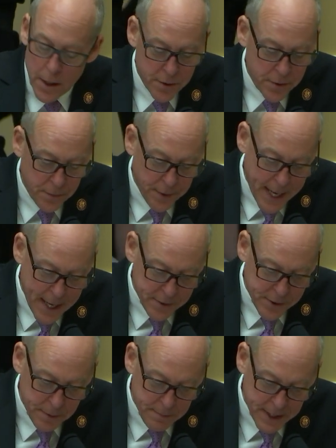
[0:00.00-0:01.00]
In
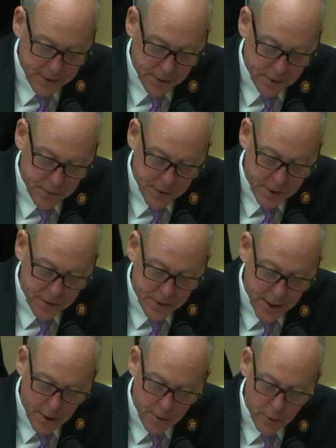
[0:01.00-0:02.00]
2000, measles was
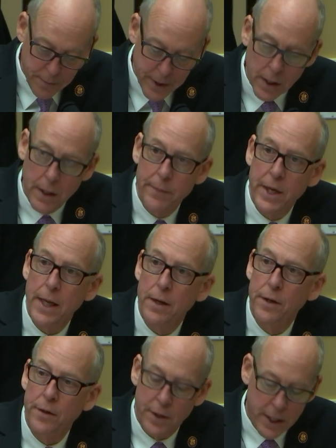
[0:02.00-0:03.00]
considered to have been
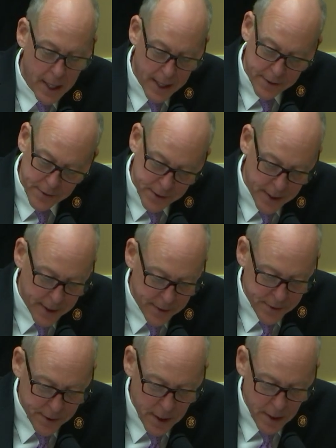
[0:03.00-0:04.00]
eliminated in the United
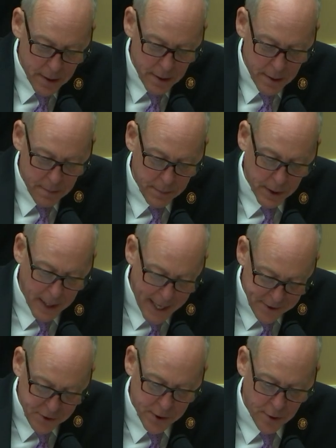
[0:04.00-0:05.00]
States. But
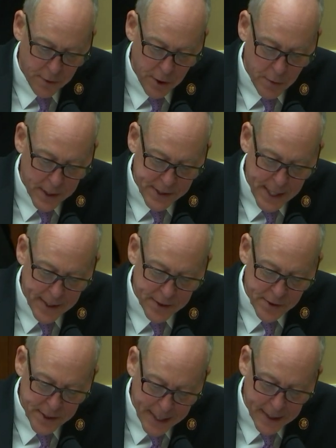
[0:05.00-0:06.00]
last year, the U.S. had
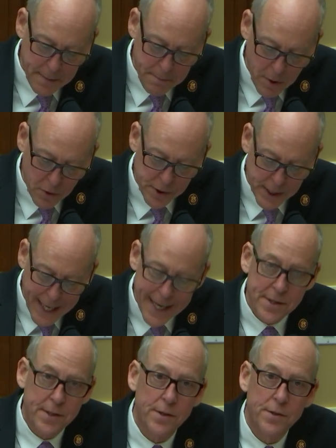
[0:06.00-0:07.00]
its second most
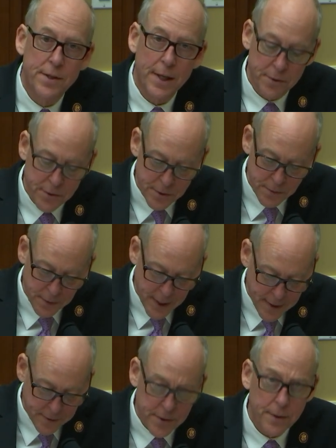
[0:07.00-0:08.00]
cases since
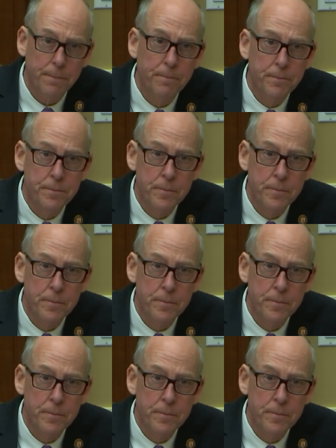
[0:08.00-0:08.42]
2000.